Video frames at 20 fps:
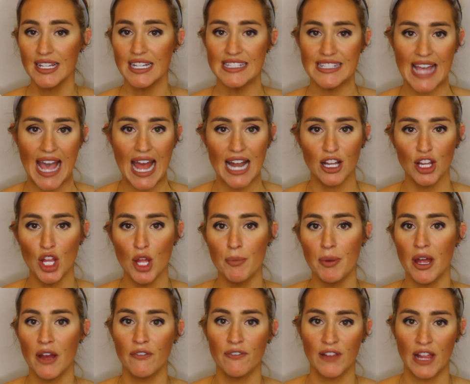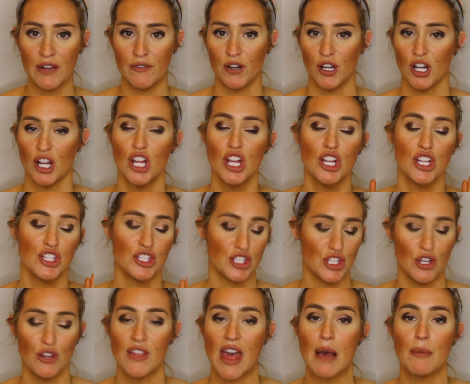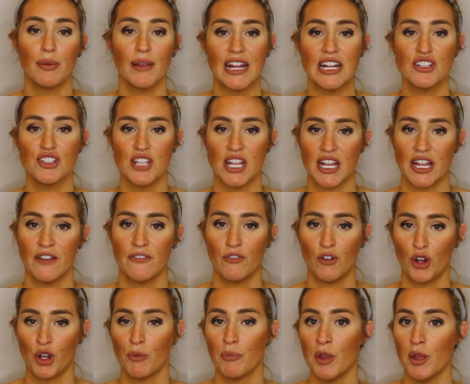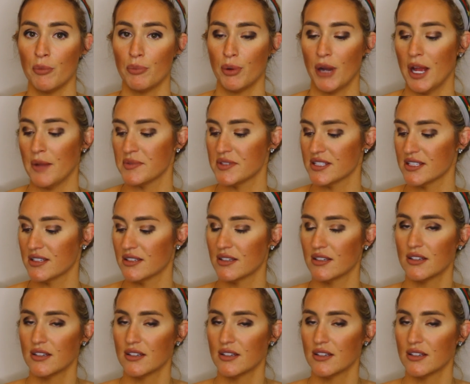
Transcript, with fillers: to add a little bit of flavor to that bland chicken for your meal preps.